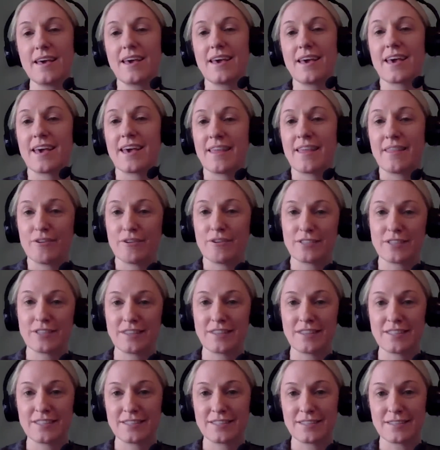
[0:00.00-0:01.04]
And there is
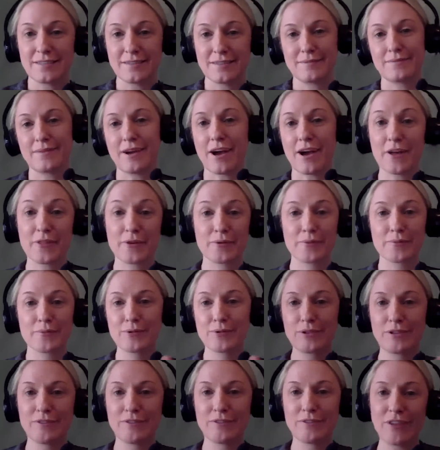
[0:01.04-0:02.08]
this other
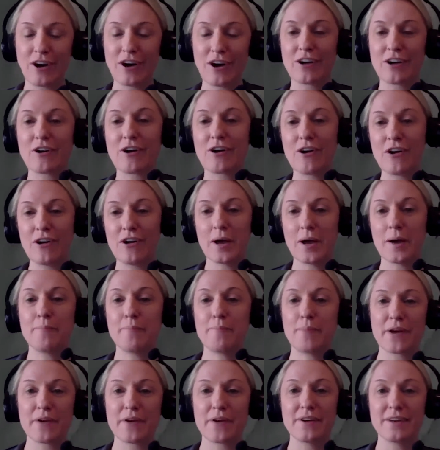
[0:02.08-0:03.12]
rule of law called
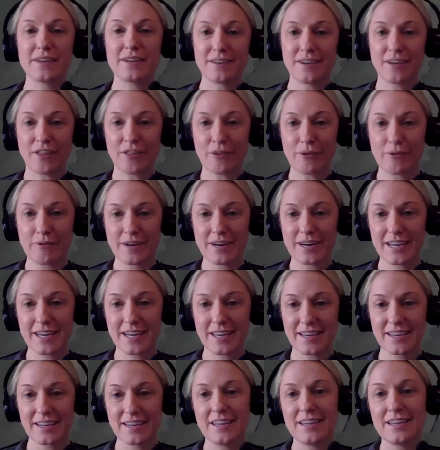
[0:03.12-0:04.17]
apparent
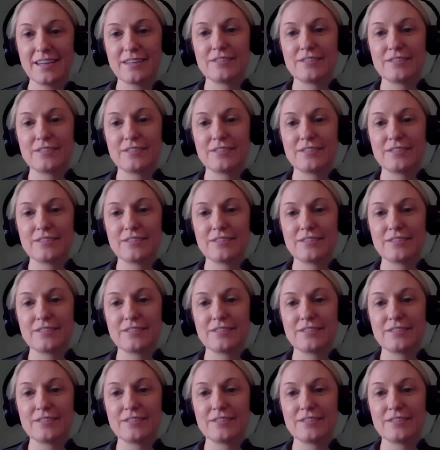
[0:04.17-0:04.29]
authority.